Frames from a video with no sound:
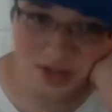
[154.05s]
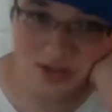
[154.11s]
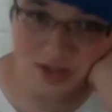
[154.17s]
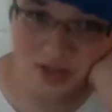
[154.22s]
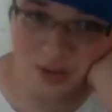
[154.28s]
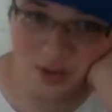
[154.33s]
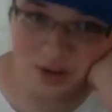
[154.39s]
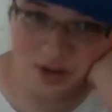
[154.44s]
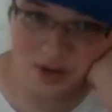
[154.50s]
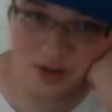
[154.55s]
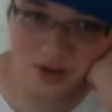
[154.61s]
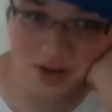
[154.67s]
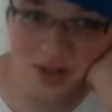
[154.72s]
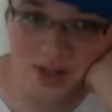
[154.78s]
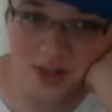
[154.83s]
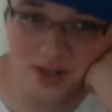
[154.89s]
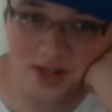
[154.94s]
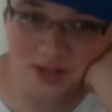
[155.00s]
they went to an
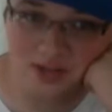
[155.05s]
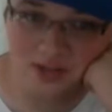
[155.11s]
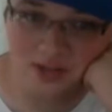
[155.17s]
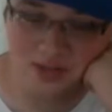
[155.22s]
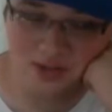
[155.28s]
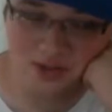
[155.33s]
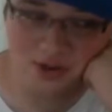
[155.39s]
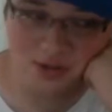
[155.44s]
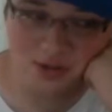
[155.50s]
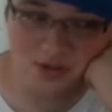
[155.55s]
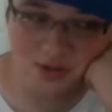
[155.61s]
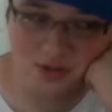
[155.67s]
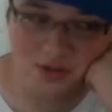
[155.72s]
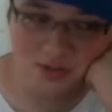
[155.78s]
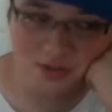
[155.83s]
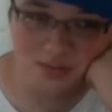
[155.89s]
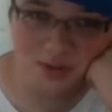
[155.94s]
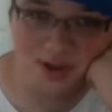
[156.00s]
online
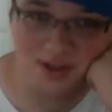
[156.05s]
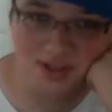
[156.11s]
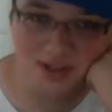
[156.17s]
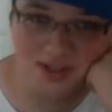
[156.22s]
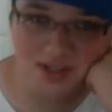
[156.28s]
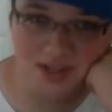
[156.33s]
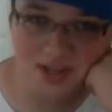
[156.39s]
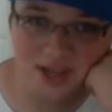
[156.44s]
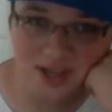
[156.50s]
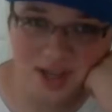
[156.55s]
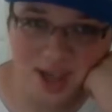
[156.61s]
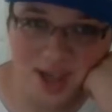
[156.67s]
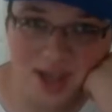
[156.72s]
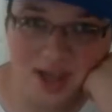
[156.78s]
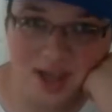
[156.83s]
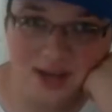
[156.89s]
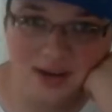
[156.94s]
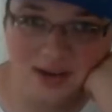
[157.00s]
subscription policy,
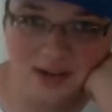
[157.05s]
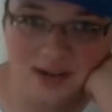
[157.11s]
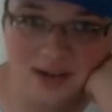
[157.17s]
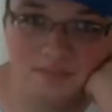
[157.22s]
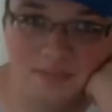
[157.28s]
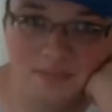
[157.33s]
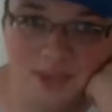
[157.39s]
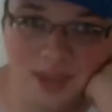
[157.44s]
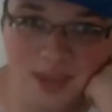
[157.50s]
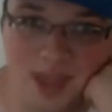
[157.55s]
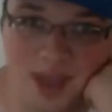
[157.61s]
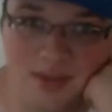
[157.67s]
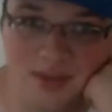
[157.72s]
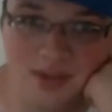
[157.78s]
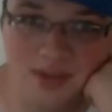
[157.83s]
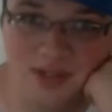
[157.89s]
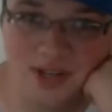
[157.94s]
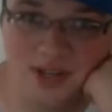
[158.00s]
and
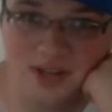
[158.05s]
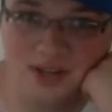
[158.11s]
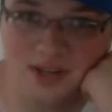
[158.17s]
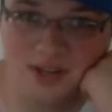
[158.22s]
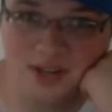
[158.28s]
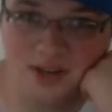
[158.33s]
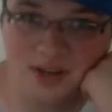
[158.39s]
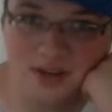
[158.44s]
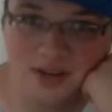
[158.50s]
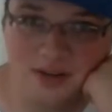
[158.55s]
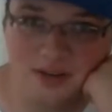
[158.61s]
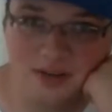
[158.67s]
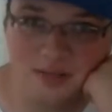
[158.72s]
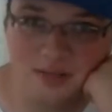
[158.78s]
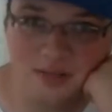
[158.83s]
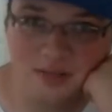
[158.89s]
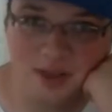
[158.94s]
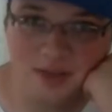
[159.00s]
ever since
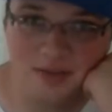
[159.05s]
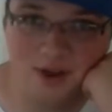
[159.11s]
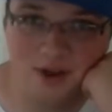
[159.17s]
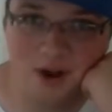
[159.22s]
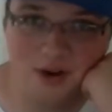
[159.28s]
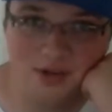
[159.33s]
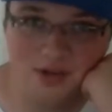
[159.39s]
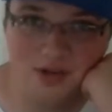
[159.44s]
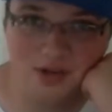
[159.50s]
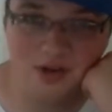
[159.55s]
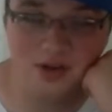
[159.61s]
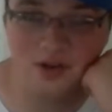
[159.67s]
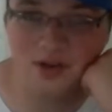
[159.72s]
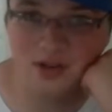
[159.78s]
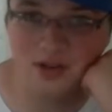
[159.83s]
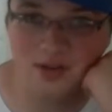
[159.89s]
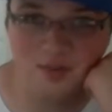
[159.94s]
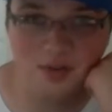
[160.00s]
then, if a card's
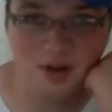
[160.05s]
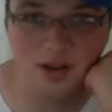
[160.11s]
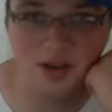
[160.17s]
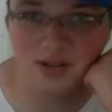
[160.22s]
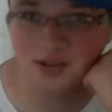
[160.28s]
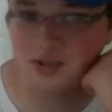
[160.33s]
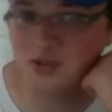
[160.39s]
good, its price is